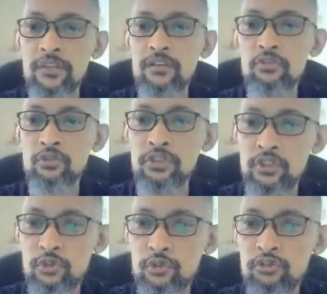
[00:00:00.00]
So the
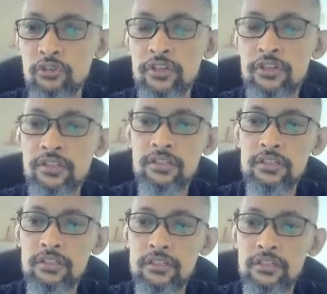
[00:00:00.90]
shoes over
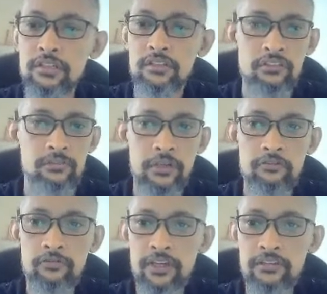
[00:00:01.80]
here, this is my
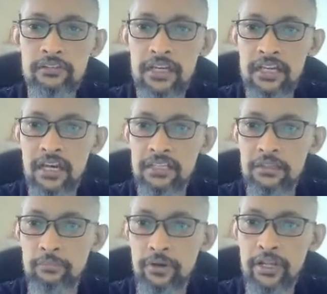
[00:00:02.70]
face. I cut the
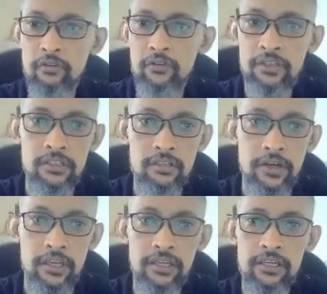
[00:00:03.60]
brain over here,
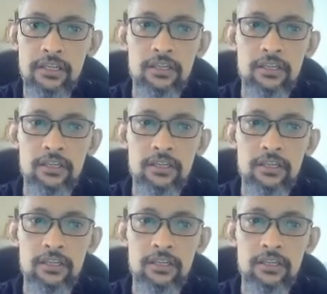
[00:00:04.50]
okay?